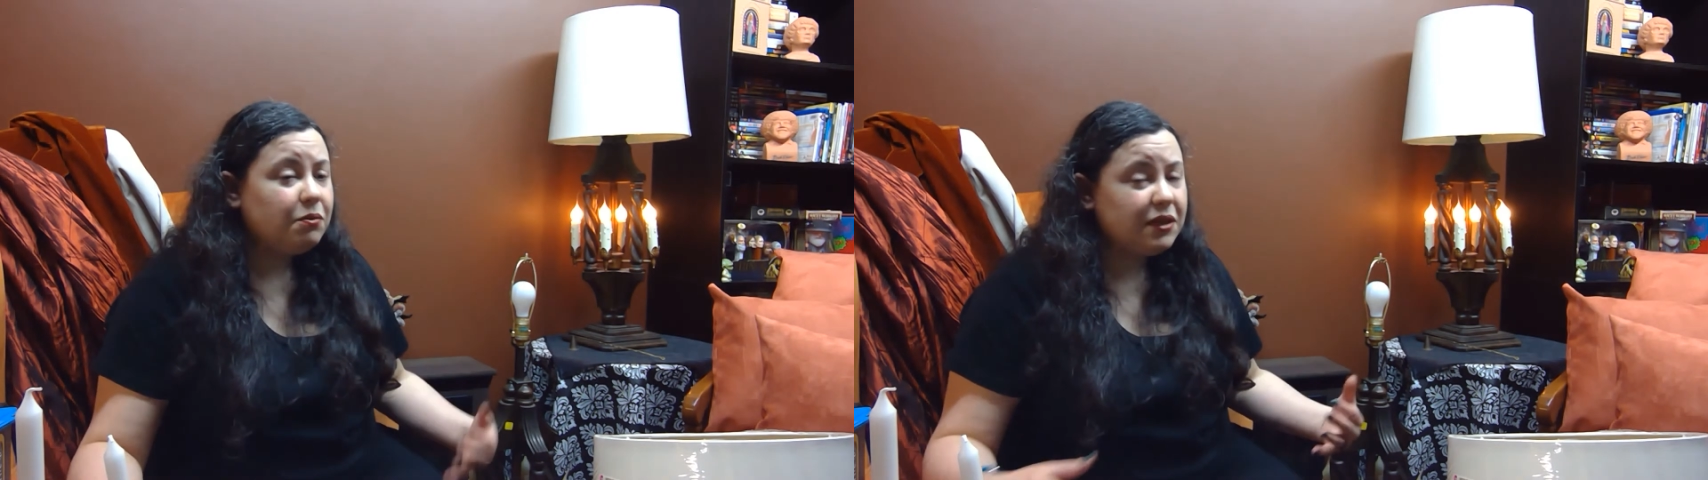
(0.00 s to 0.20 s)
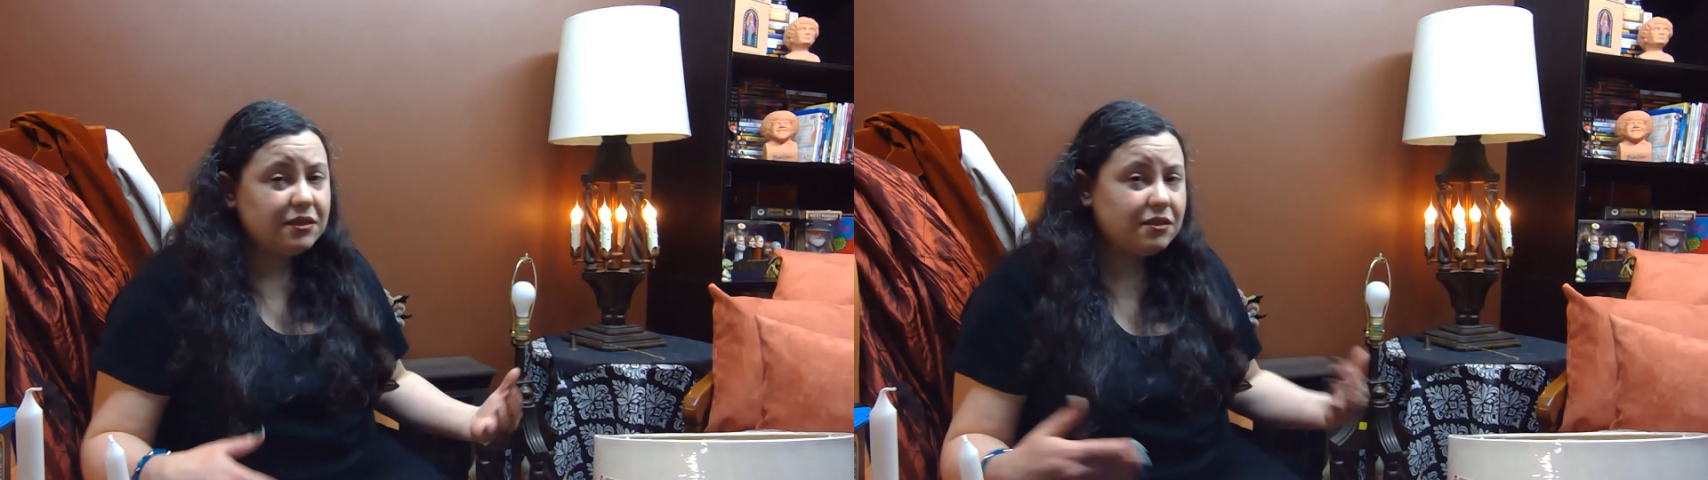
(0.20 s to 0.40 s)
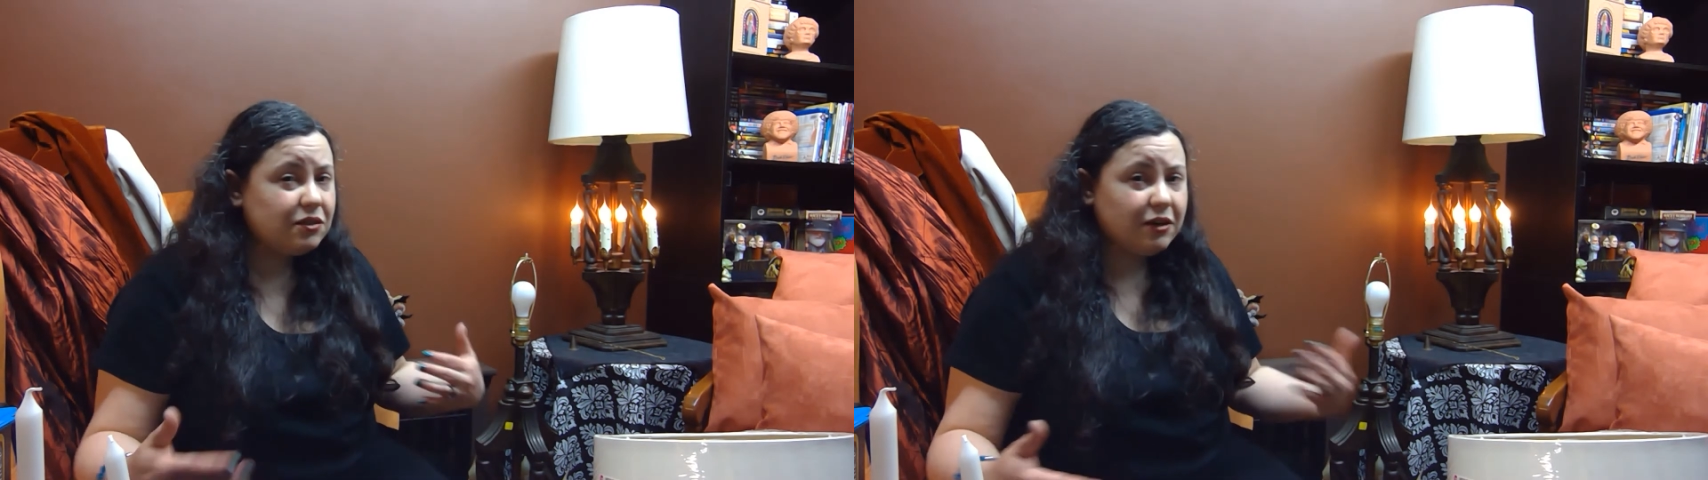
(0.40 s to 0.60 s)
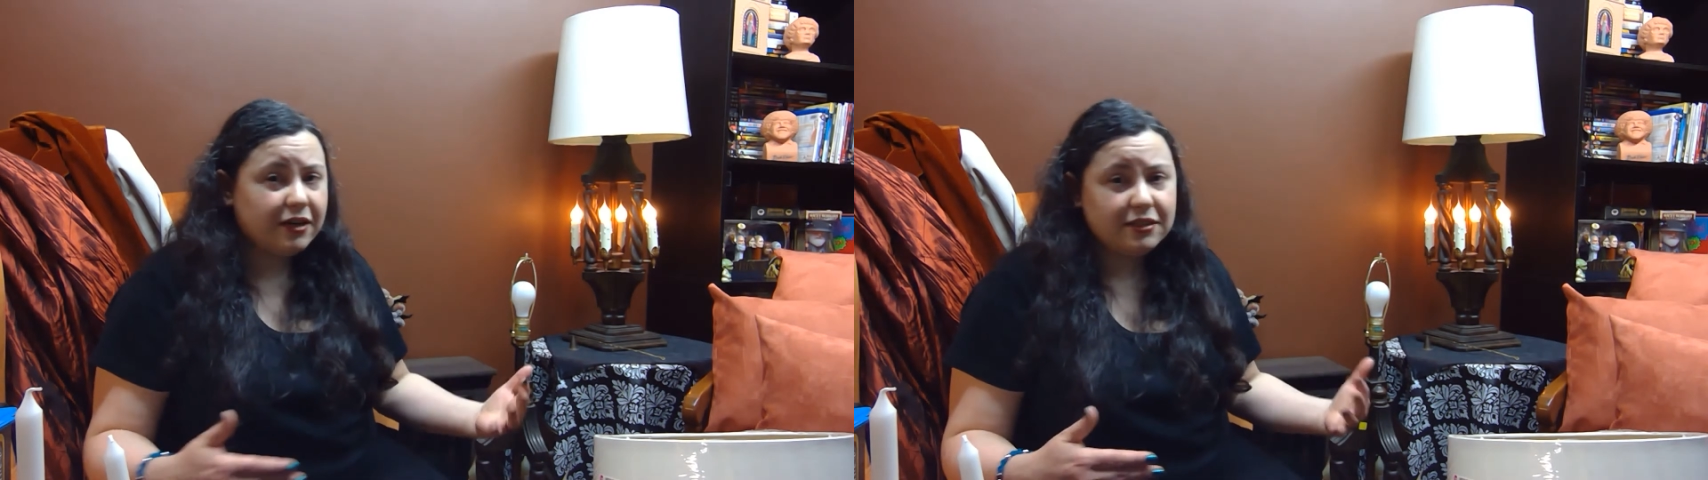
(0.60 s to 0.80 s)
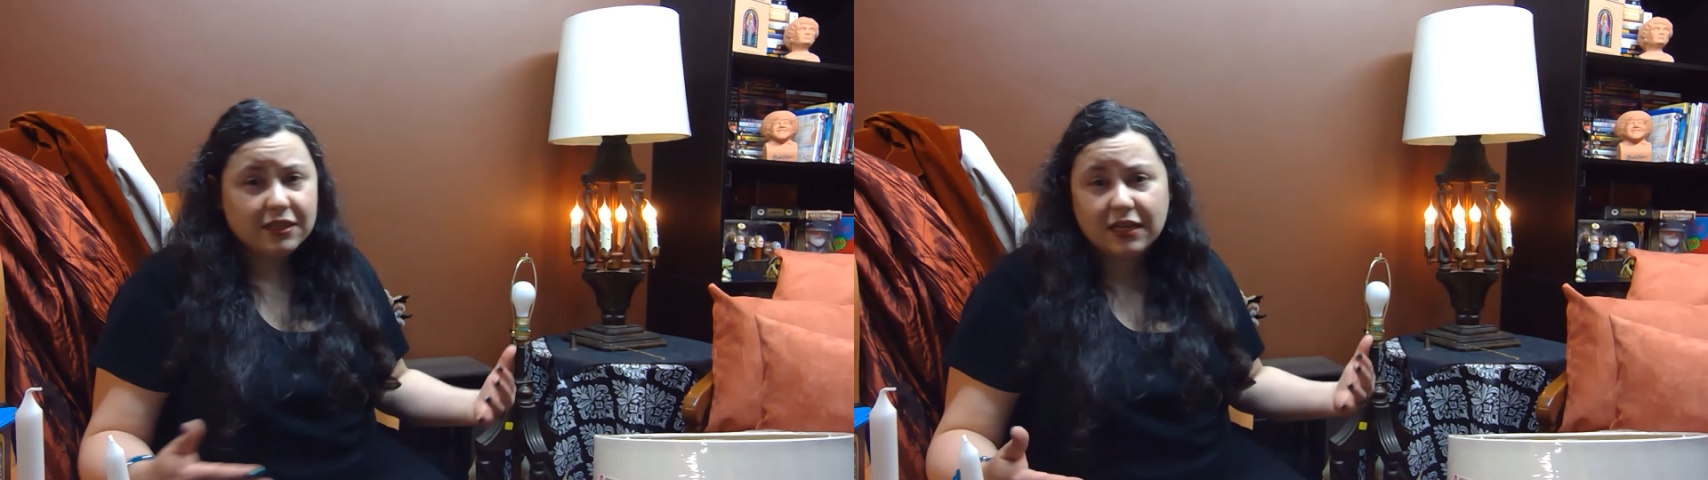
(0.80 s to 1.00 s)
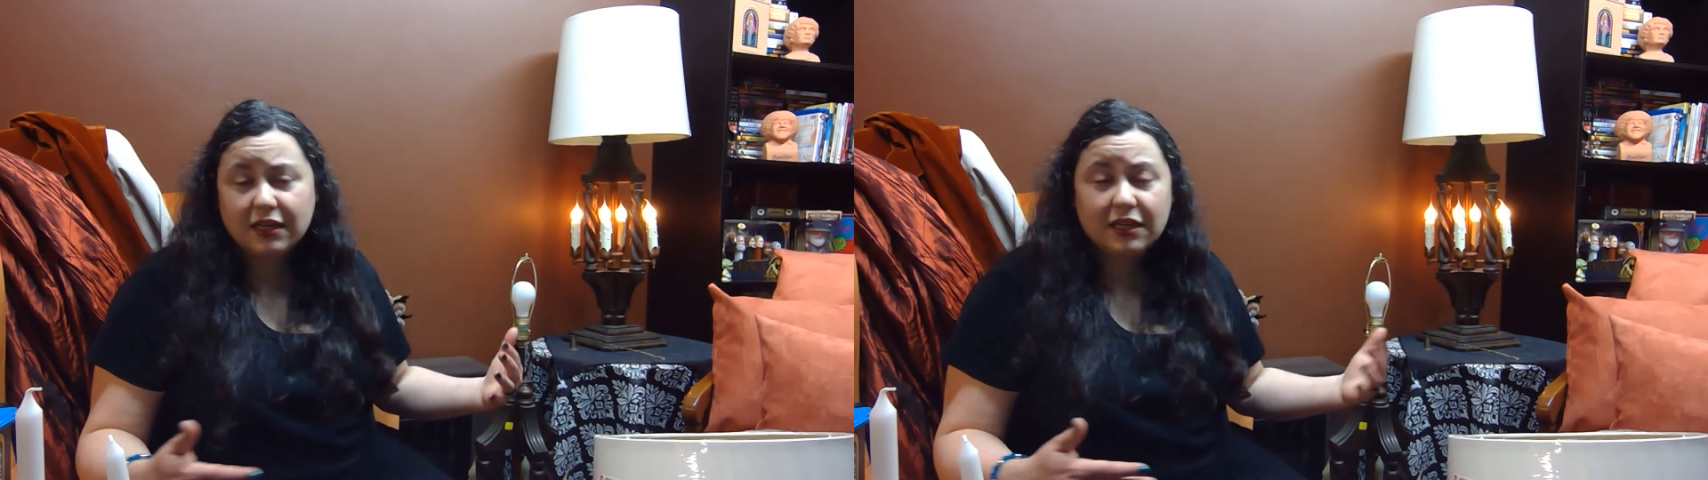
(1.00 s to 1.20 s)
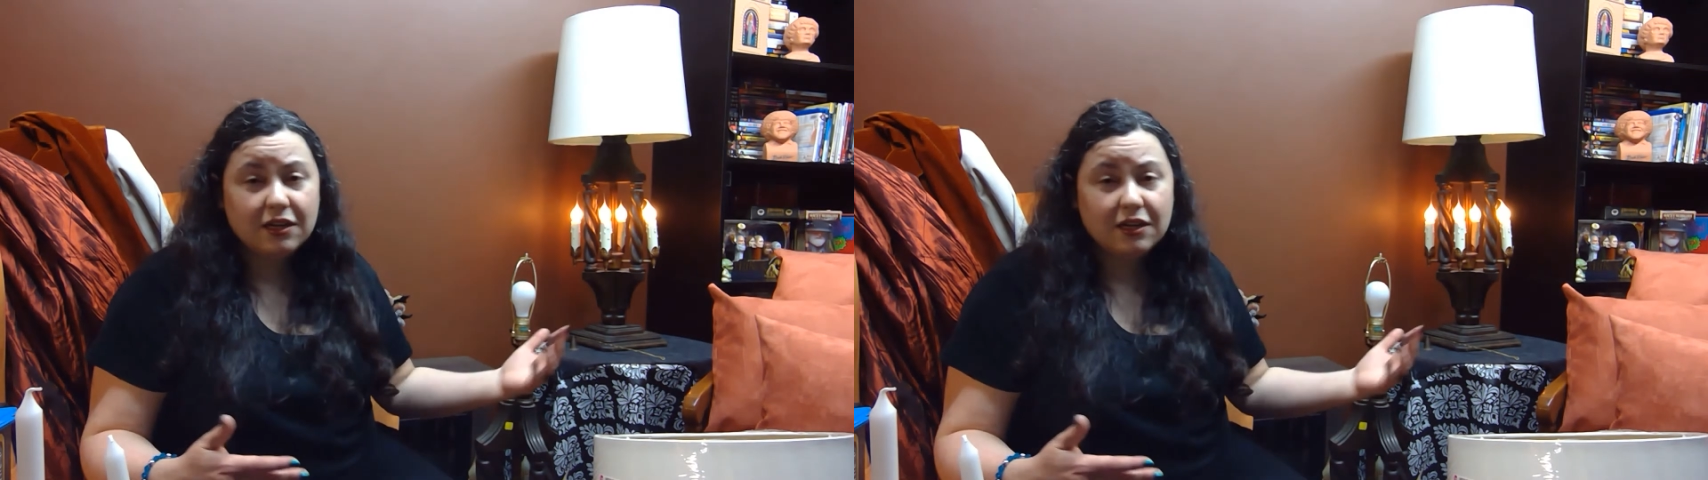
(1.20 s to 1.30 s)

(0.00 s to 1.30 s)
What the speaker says: plus still trying to get, you